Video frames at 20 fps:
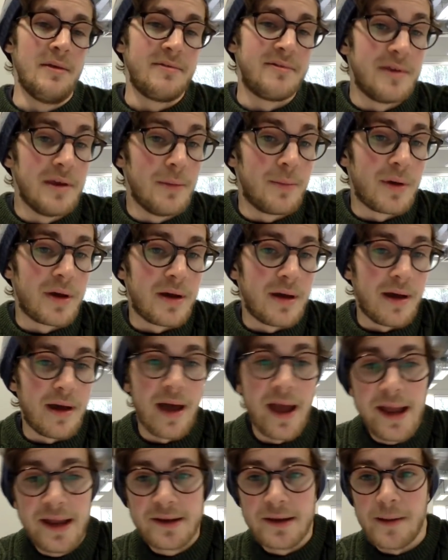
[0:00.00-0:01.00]
Tip
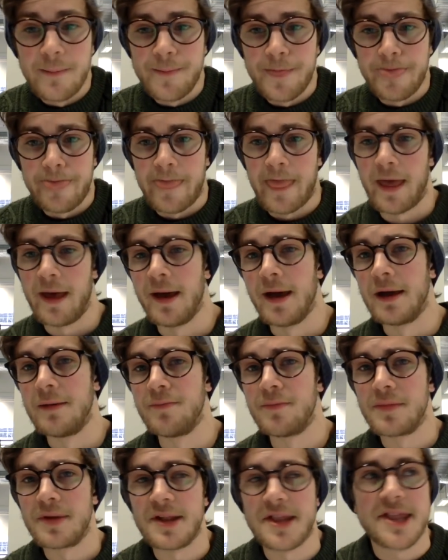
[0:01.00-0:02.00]
8,
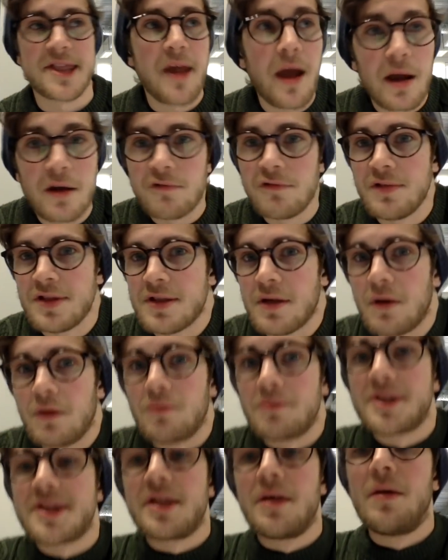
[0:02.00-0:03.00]
SAC
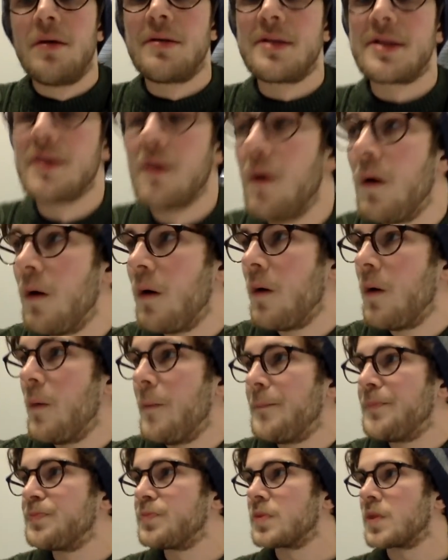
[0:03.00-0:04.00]
results. So
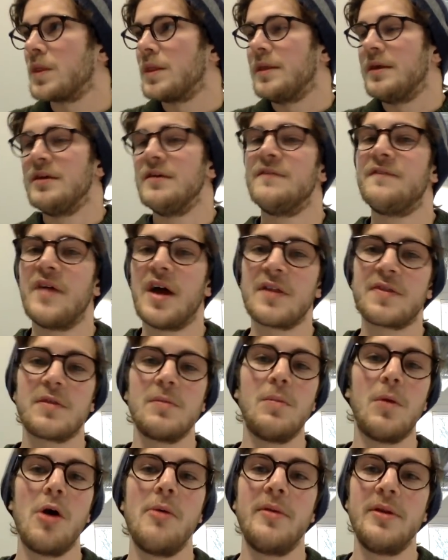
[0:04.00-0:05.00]
if at the
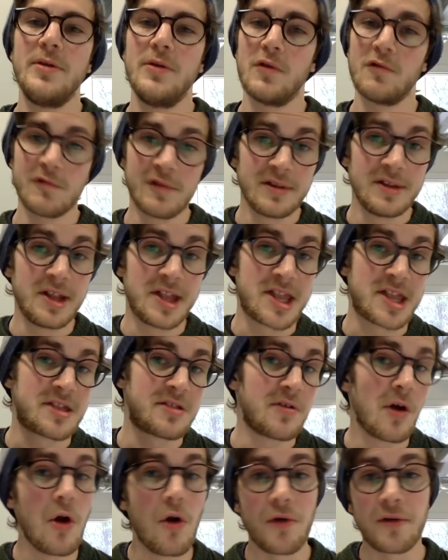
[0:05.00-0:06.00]
moment you're really
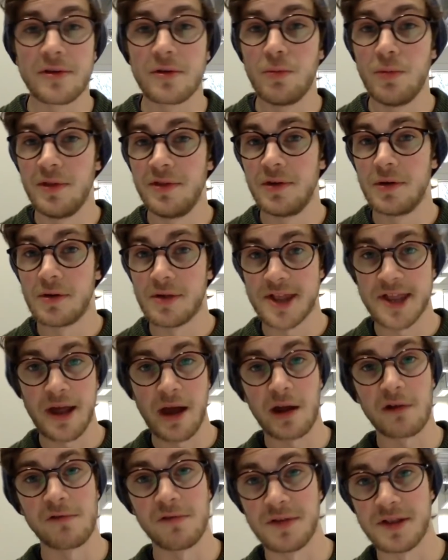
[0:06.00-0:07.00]
stoked with your
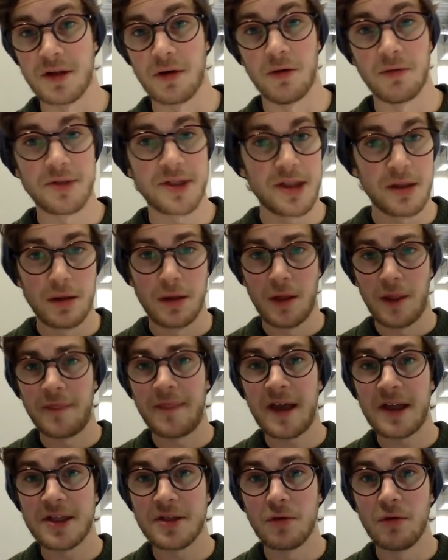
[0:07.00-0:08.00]
SAC results,
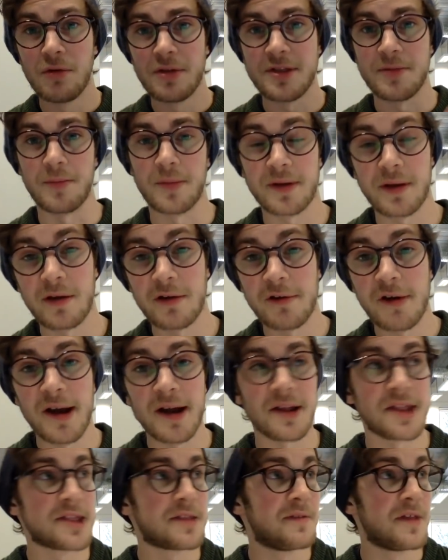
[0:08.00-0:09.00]
that's awesome,
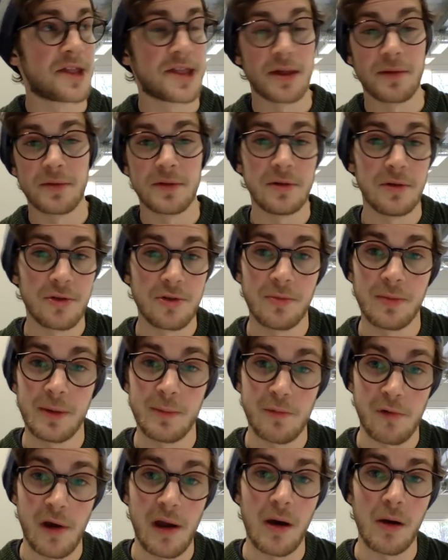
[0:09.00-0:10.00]
congrats, that's something you should be
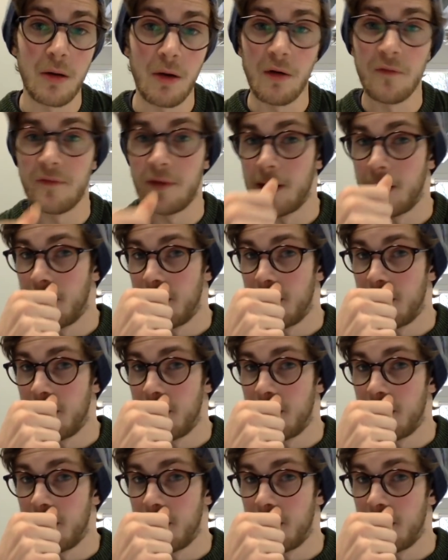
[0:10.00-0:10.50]
proud of.